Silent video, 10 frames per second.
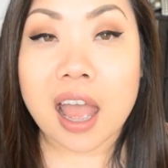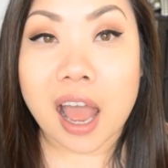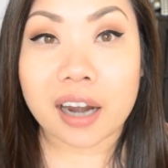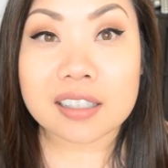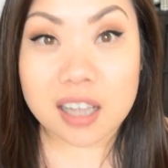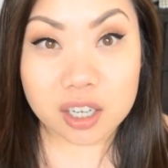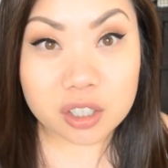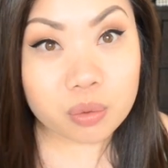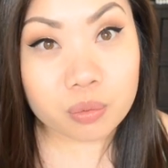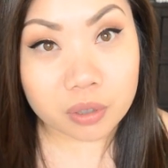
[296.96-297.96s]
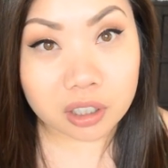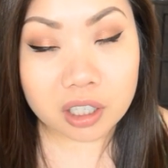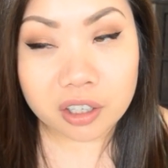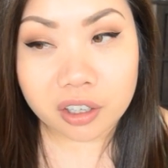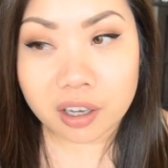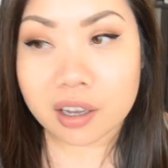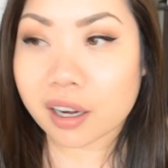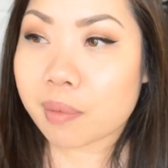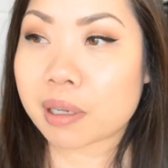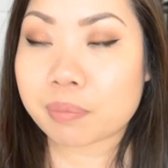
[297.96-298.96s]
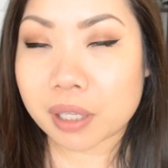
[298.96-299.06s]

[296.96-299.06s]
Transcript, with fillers: And it's actually really good. I mean,